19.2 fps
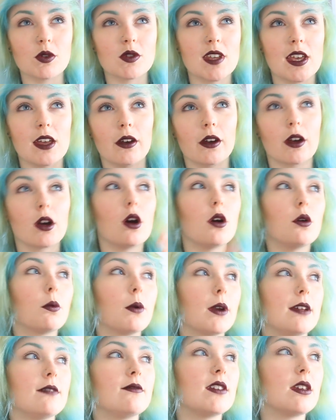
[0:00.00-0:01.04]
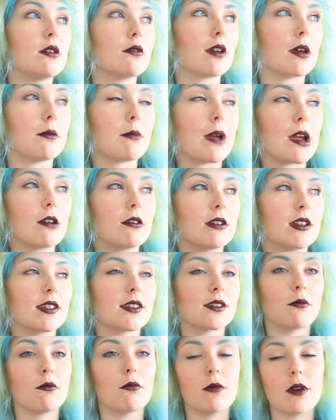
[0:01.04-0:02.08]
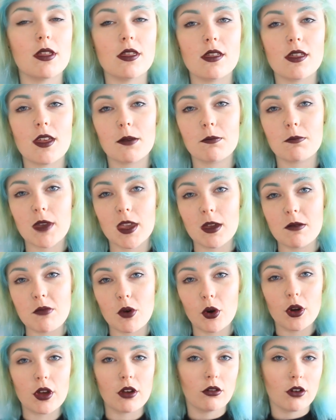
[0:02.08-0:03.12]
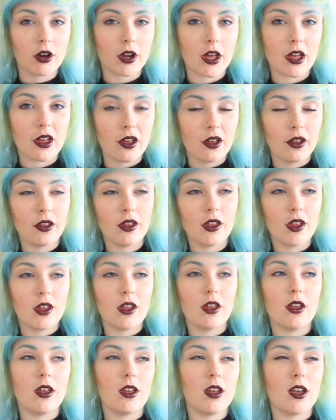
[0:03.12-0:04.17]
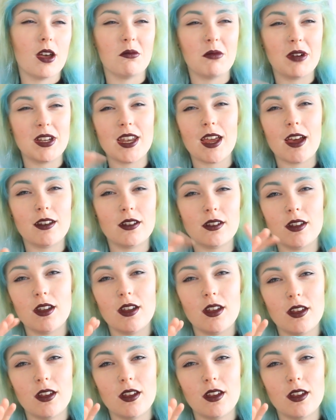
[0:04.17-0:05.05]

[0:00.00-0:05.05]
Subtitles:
or say like, oh, whenever you get married to someone, whether that be a boy or a girl. And my dad